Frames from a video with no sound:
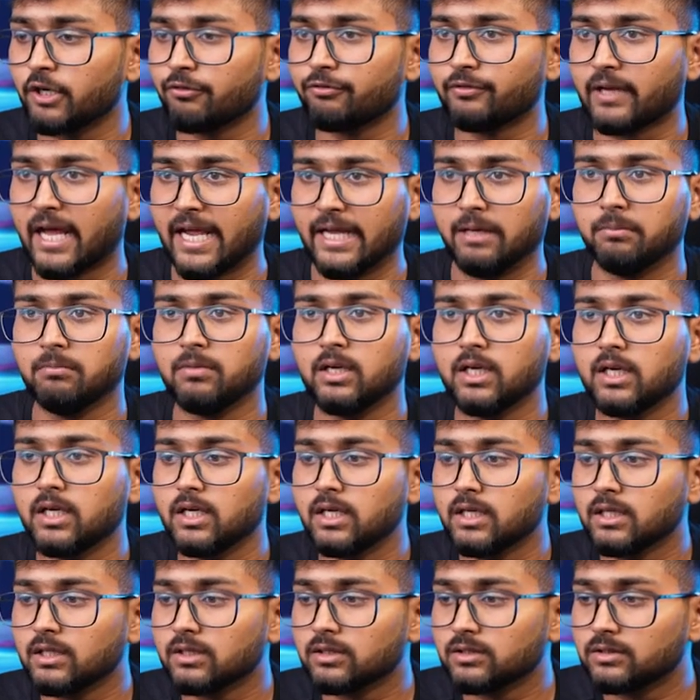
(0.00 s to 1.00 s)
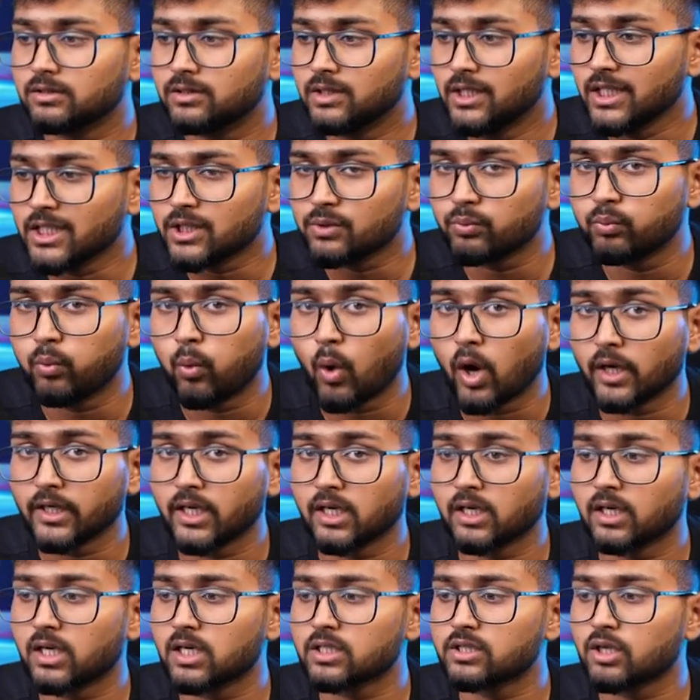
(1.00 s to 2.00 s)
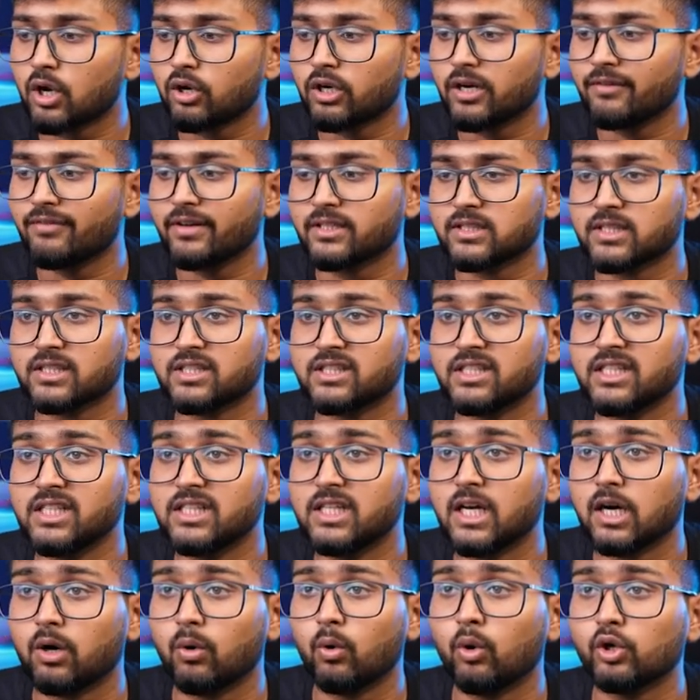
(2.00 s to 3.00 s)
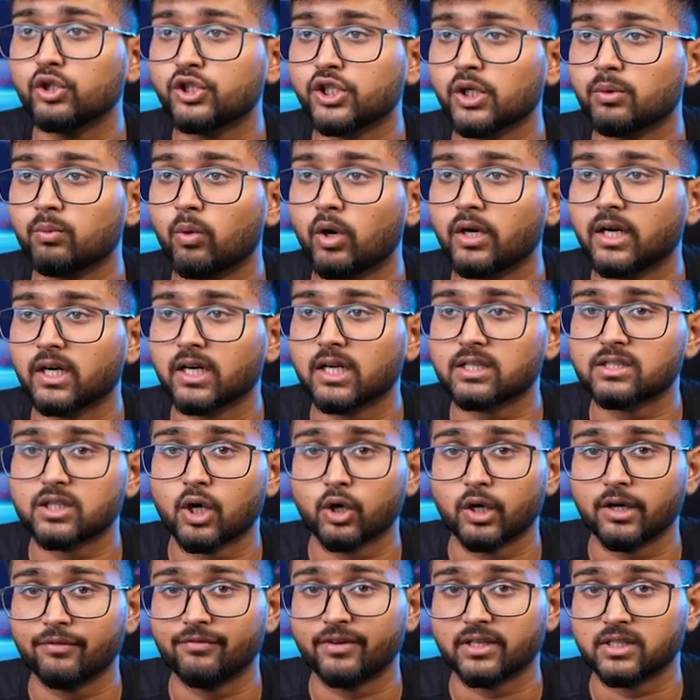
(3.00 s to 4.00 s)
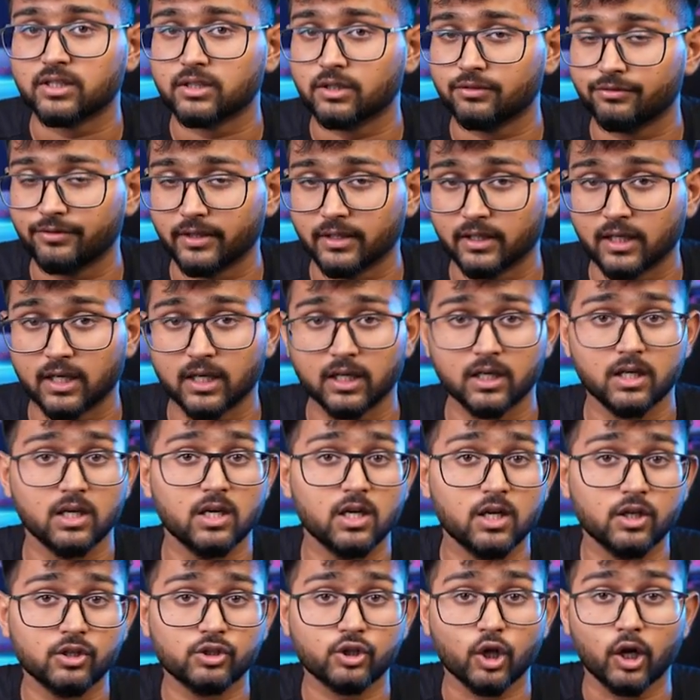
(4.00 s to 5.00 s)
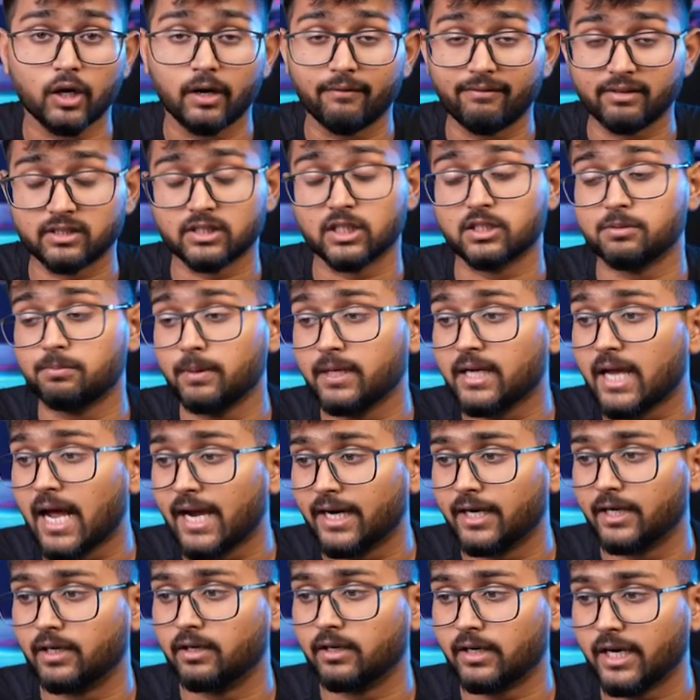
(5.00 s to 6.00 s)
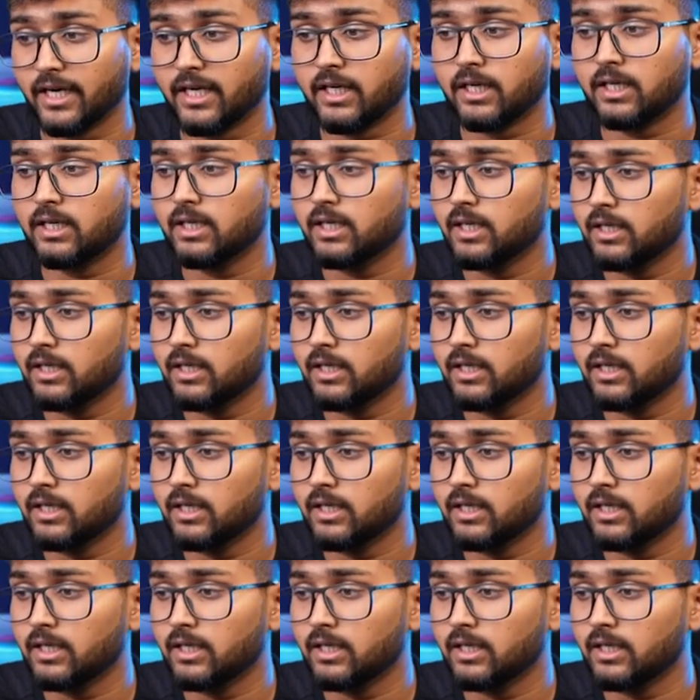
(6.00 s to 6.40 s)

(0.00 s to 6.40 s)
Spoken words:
of time, this water ka sound effects, the sea ka, ocean water ka sound effects, surfing ka sound effects is being added, right?